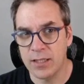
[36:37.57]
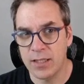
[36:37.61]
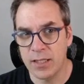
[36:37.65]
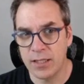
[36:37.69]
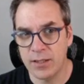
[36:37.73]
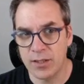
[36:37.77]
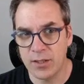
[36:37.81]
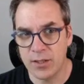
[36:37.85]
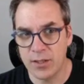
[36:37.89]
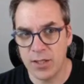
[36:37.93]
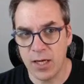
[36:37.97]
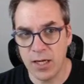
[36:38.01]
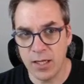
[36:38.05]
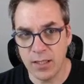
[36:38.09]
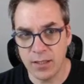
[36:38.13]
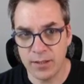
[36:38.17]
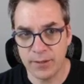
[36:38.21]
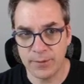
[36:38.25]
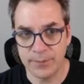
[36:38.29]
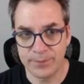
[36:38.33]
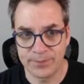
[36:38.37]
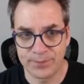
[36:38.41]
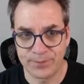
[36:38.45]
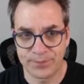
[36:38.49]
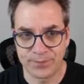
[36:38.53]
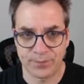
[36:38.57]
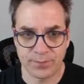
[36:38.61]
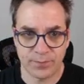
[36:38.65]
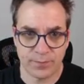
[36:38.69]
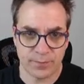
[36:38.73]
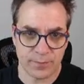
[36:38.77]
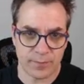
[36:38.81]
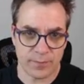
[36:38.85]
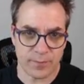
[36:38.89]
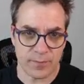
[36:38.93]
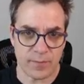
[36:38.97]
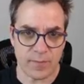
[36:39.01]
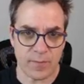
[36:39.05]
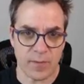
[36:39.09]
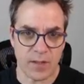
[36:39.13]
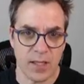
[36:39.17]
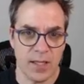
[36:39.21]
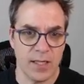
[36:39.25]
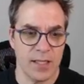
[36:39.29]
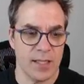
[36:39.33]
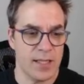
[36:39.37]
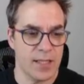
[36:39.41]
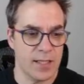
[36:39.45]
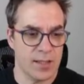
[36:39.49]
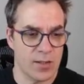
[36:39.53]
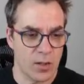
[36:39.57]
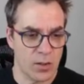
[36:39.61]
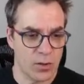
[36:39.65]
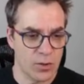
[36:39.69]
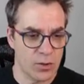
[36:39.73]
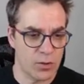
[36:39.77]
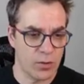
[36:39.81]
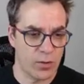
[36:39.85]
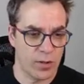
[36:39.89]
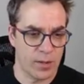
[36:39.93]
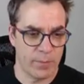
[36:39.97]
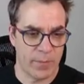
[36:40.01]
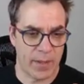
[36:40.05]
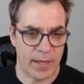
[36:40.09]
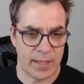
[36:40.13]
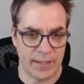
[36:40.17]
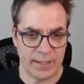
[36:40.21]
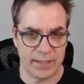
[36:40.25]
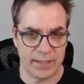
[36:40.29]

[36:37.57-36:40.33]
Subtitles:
Not a Dog, and it's also in my